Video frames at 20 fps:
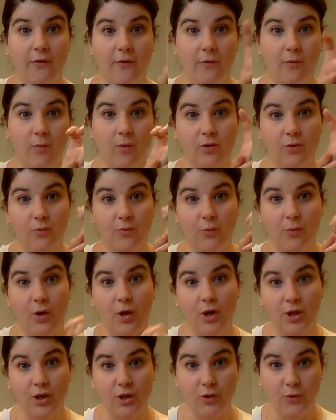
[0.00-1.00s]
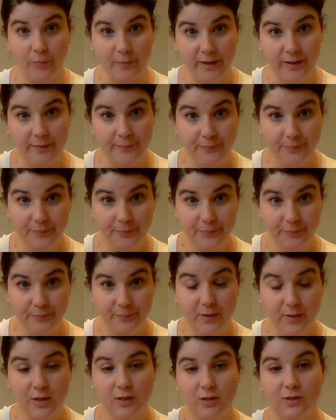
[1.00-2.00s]
quote unquote, a human.
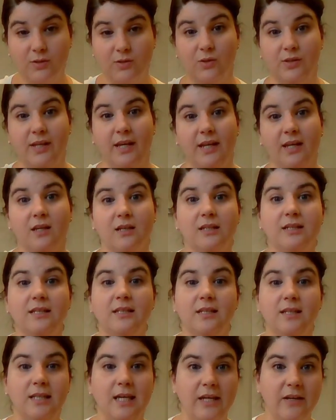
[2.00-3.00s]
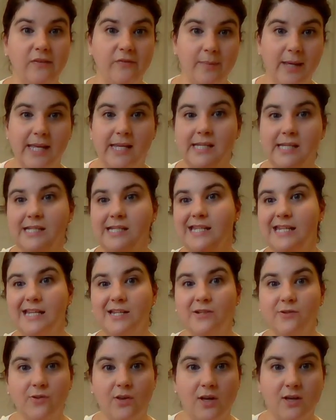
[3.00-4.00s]
So like cavemen,
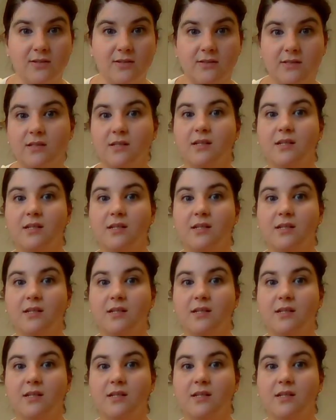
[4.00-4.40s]
Neanderthals,